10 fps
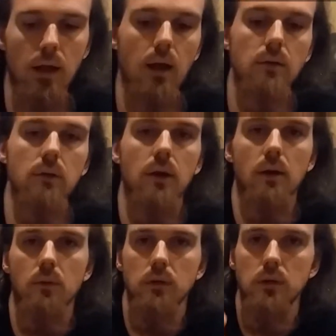I don't know
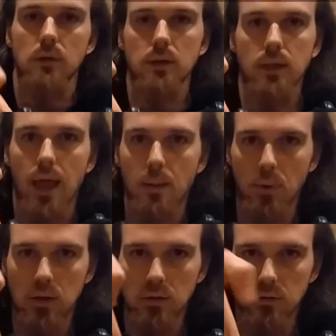how well you can see that,
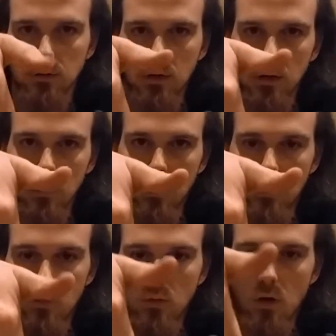but there's a
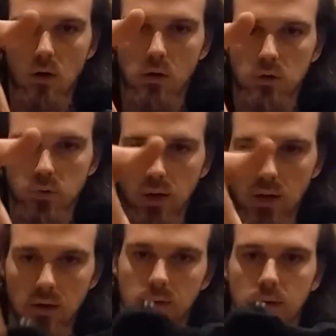little arch
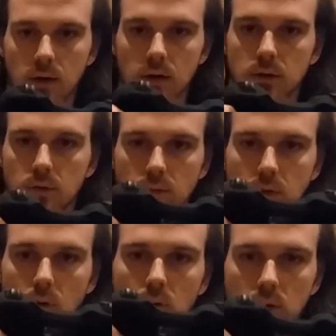right here, so
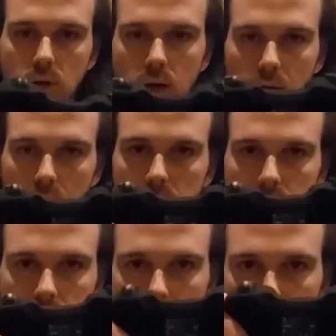when you hold your
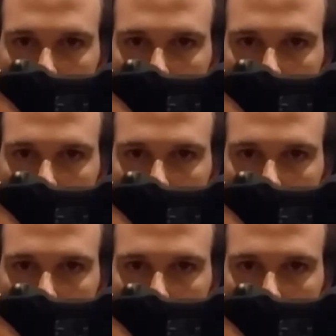hands,